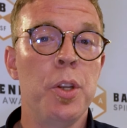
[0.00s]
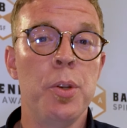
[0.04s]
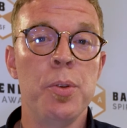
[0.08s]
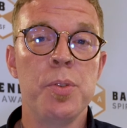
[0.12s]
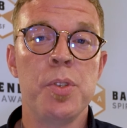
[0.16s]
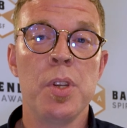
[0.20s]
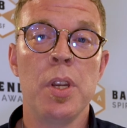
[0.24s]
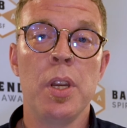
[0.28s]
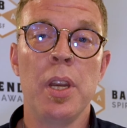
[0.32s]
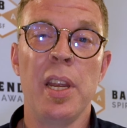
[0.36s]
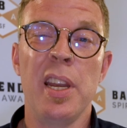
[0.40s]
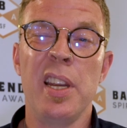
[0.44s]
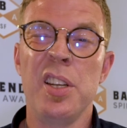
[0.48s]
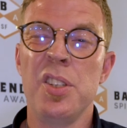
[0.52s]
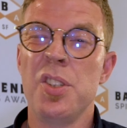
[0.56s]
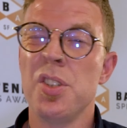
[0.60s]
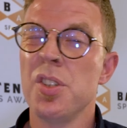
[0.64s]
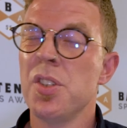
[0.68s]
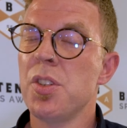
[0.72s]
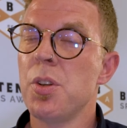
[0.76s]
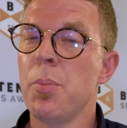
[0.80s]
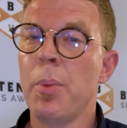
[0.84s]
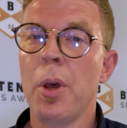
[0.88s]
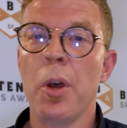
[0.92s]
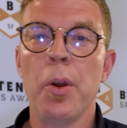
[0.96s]
use it in
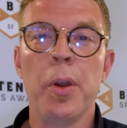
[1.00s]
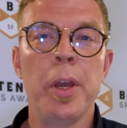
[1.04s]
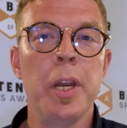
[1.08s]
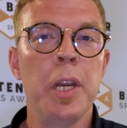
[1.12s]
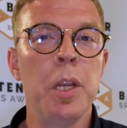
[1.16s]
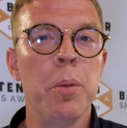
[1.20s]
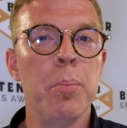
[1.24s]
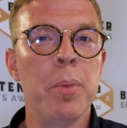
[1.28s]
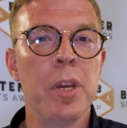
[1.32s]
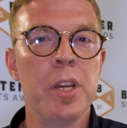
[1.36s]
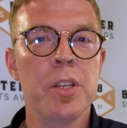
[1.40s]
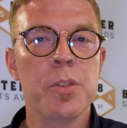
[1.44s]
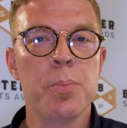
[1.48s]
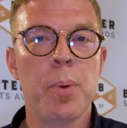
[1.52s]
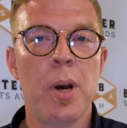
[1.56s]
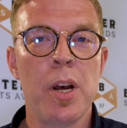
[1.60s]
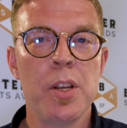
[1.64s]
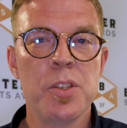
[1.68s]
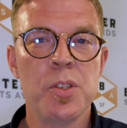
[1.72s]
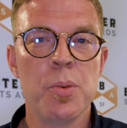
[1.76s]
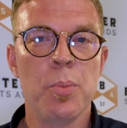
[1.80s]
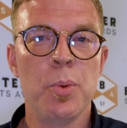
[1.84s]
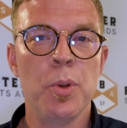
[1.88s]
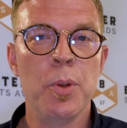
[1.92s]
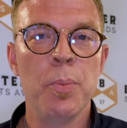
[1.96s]
just about any mix
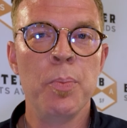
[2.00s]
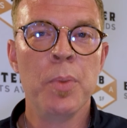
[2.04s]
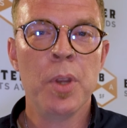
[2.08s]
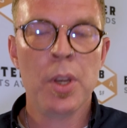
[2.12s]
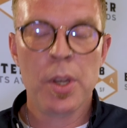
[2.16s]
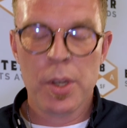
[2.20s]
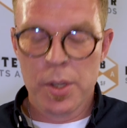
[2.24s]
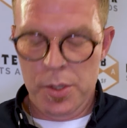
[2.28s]
possible.